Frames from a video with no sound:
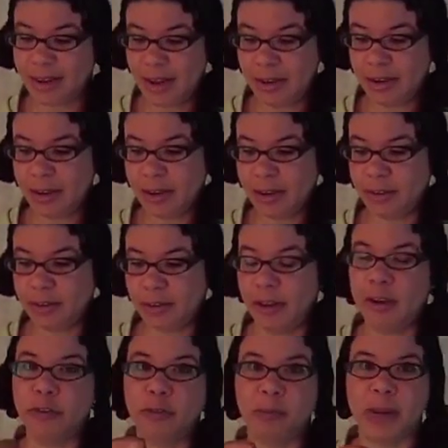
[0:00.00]
and tons
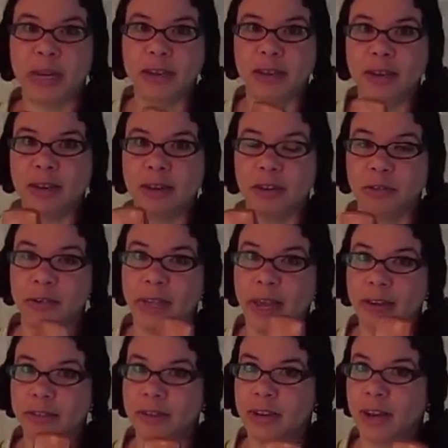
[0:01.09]
of Pantene's
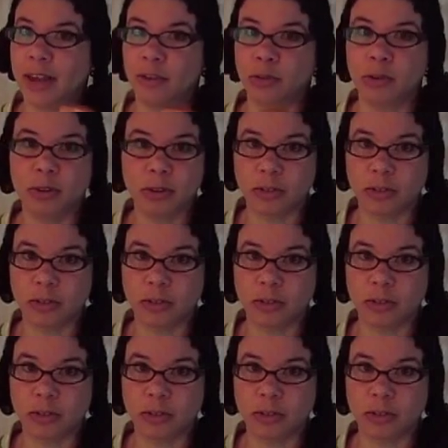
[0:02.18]
Relaxed and Natural.